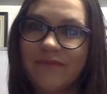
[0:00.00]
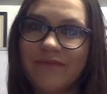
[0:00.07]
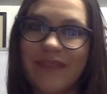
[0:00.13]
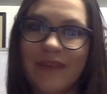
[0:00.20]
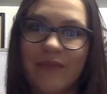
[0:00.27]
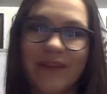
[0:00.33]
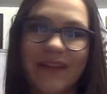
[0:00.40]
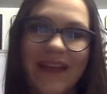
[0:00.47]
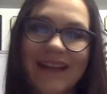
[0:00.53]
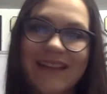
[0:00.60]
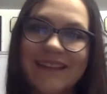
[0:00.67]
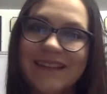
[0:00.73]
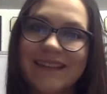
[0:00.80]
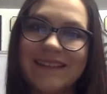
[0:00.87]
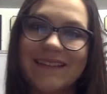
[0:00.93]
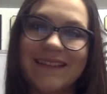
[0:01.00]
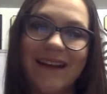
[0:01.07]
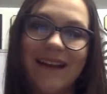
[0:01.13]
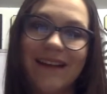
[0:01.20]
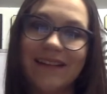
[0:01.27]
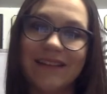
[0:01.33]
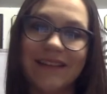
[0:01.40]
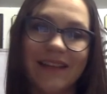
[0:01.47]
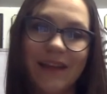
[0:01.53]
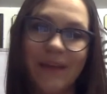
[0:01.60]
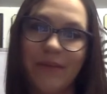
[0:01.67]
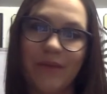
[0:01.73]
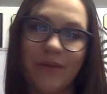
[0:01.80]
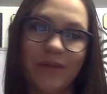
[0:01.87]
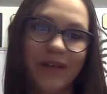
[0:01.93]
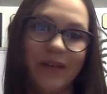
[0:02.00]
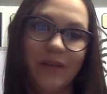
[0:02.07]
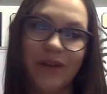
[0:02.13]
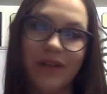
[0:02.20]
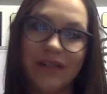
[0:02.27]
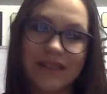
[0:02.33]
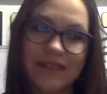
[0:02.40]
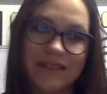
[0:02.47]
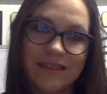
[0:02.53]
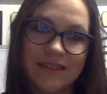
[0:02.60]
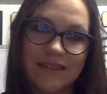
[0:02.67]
that reacting is not going to get me what I want.